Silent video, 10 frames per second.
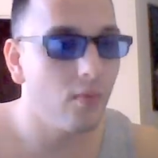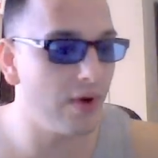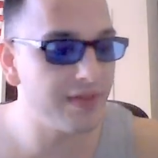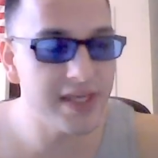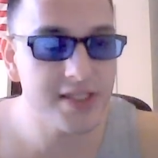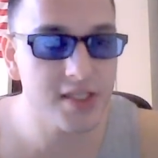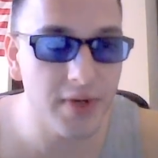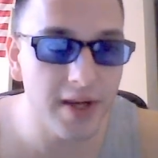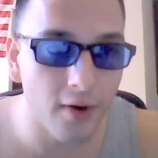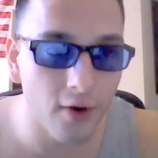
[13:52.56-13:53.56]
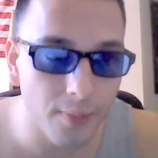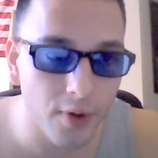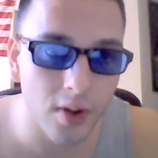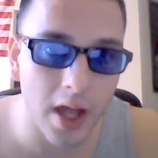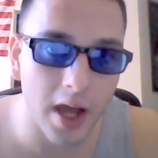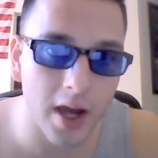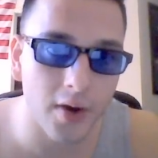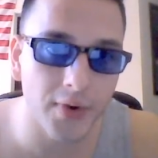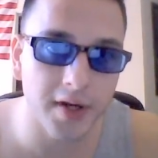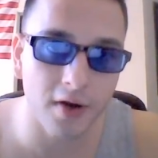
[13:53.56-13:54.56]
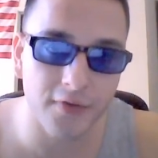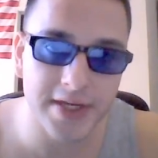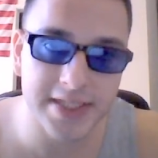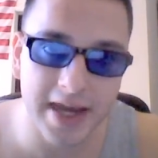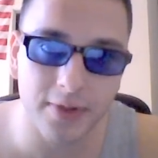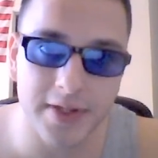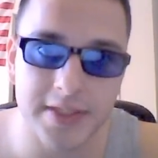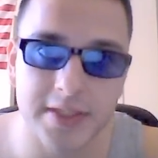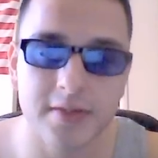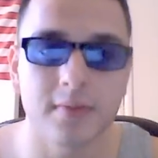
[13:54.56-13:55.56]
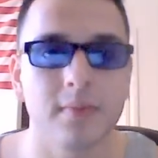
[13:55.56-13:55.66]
With these 3 herbal recovery tablets,